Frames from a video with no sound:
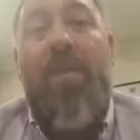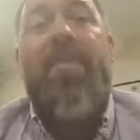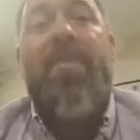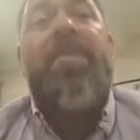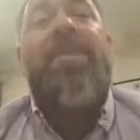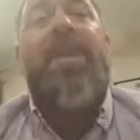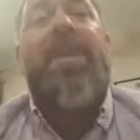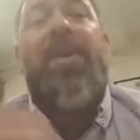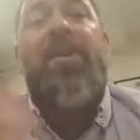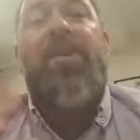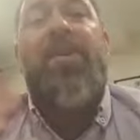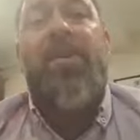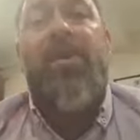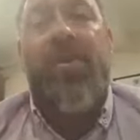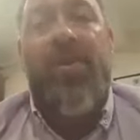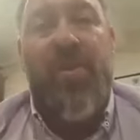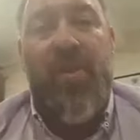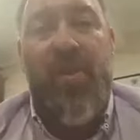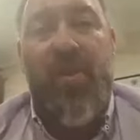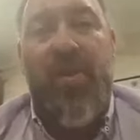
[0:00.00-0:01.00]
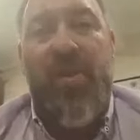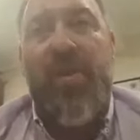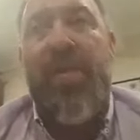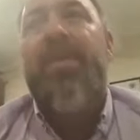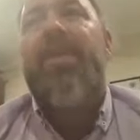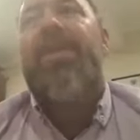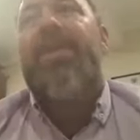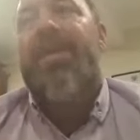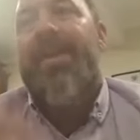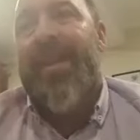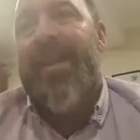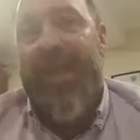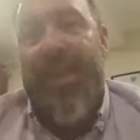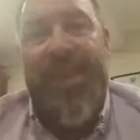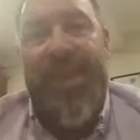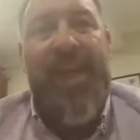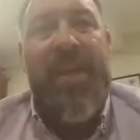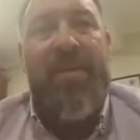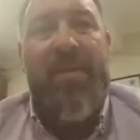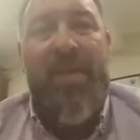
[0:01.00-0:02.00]
reputation is good,
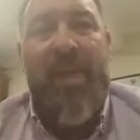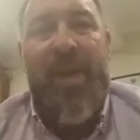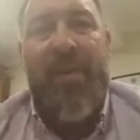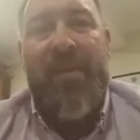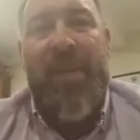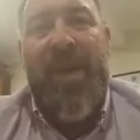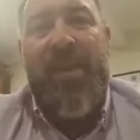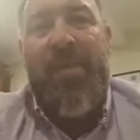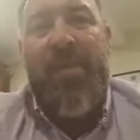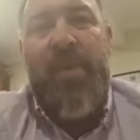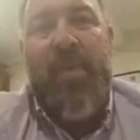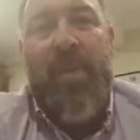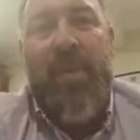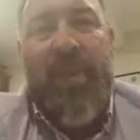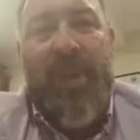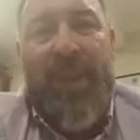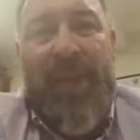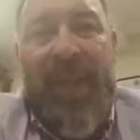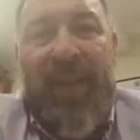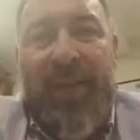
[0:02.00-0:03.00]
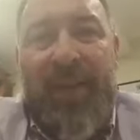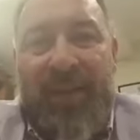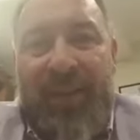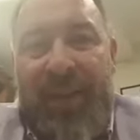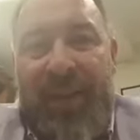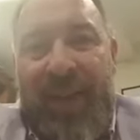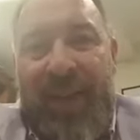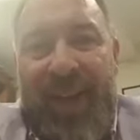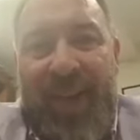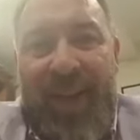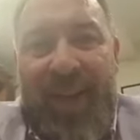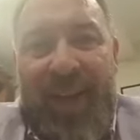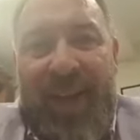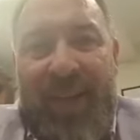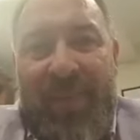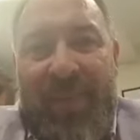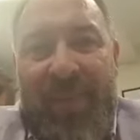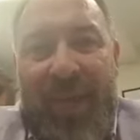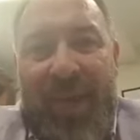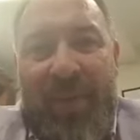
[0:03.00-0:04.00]
same thing. People will tell
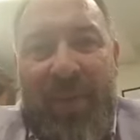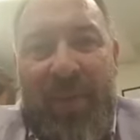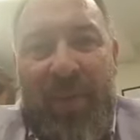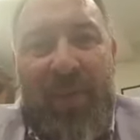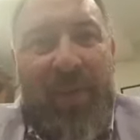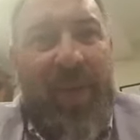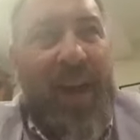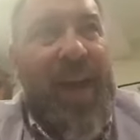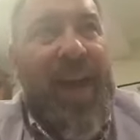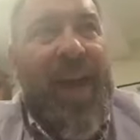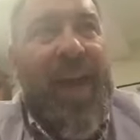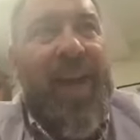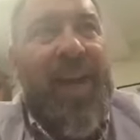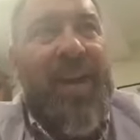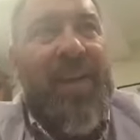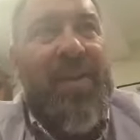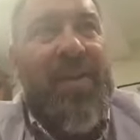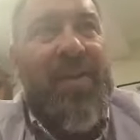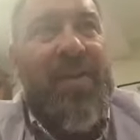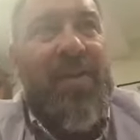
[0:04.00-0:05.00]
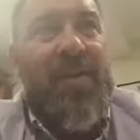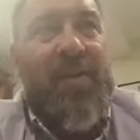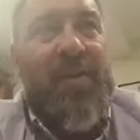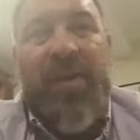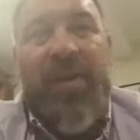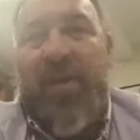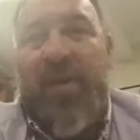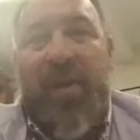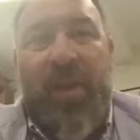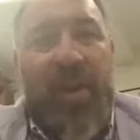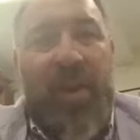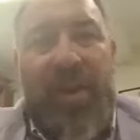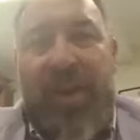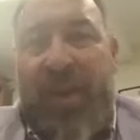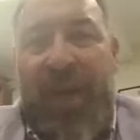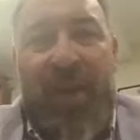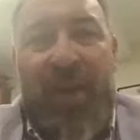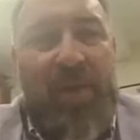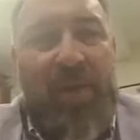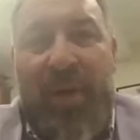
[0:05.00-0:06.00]
people, and you've just got to
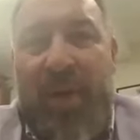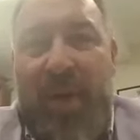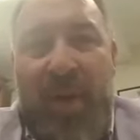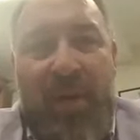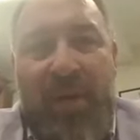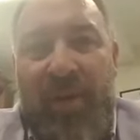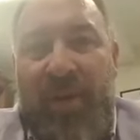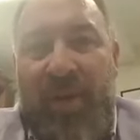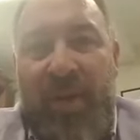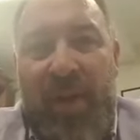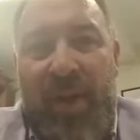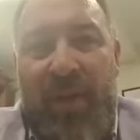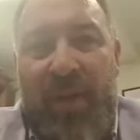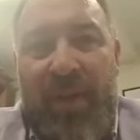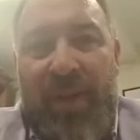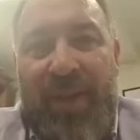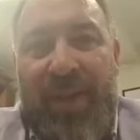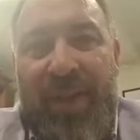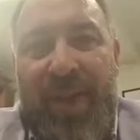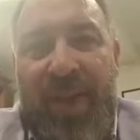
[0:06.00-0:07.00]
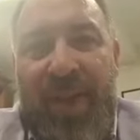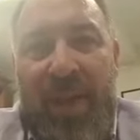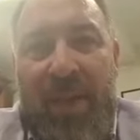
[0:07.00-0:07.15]
keep doing a good service.